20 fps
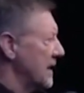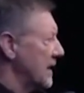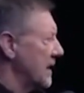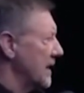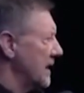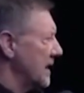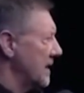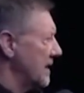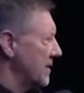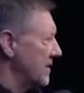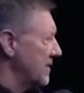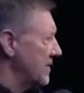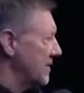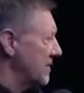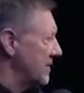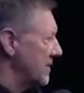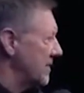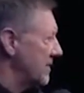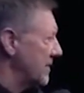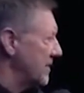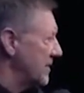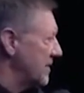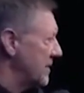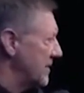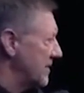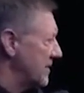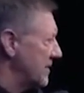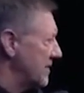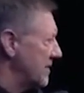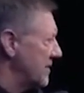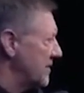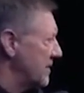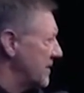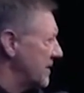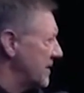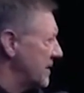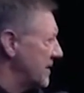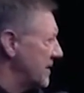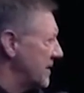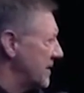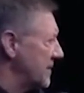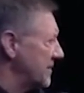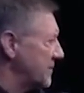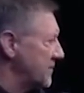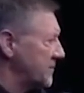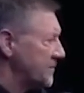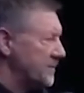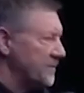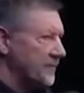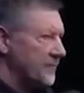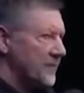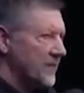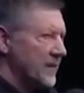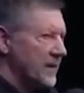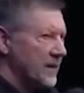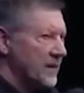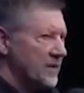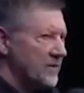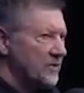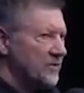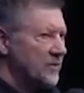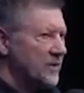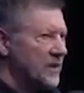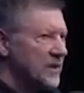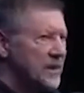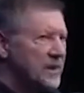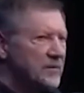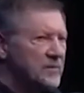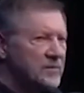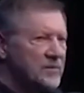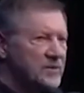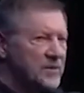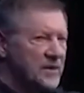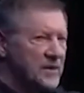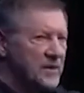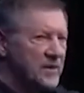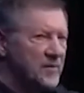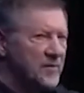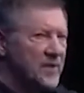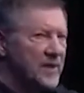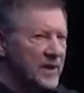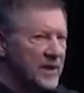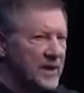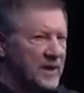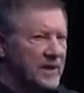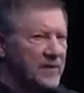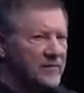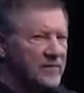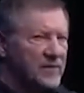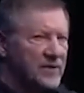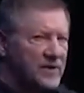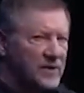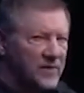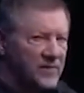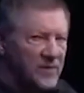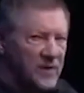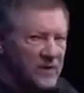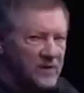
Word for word: And uh, the dreams that are being given to me